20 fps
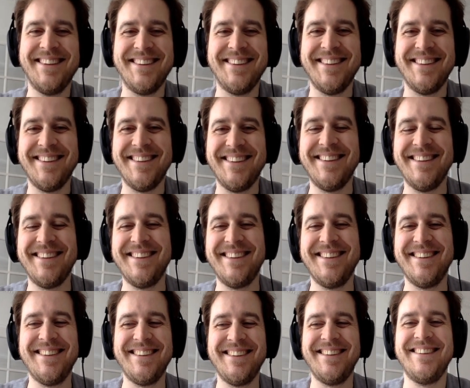
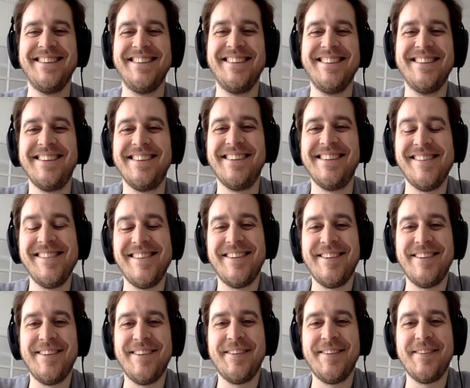
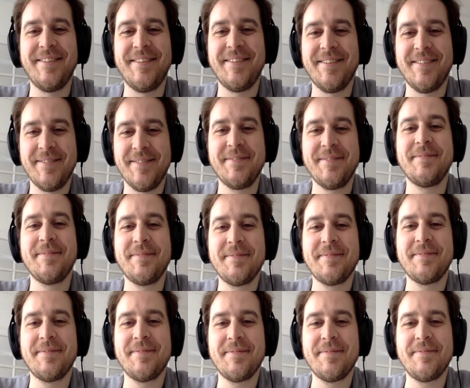
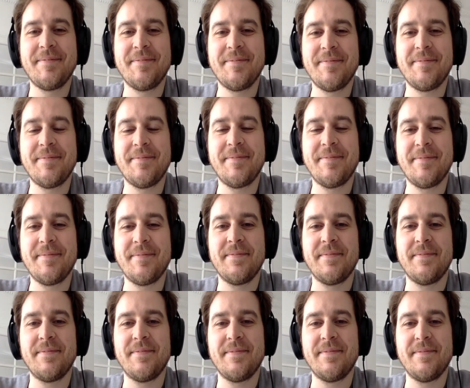
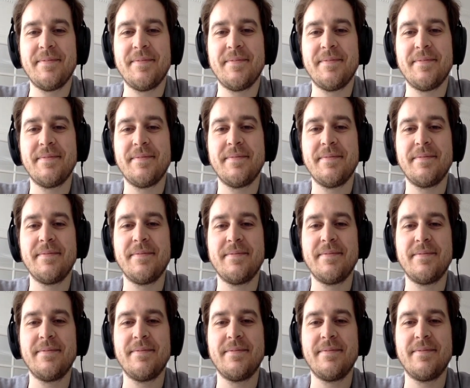
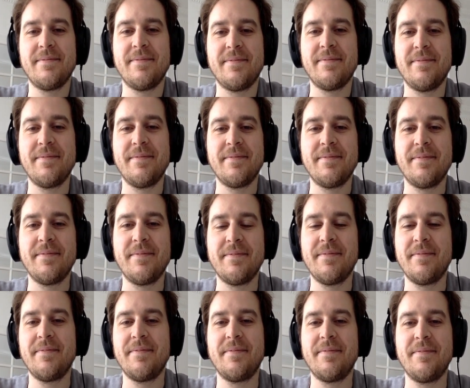(silent)